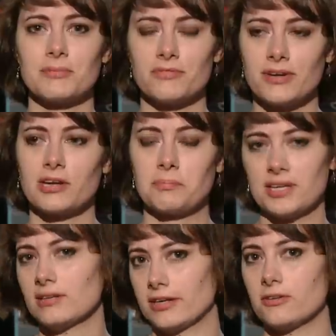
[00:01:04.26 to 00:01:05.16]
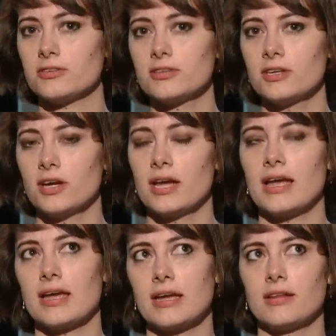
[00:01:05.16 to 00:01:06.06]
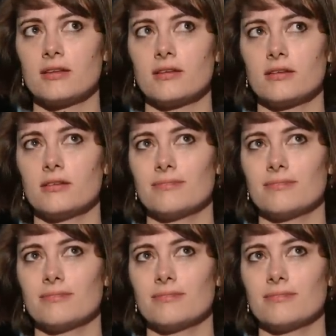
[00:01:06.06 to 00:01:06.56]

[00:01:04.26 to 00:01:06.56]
I mean, very belittled. And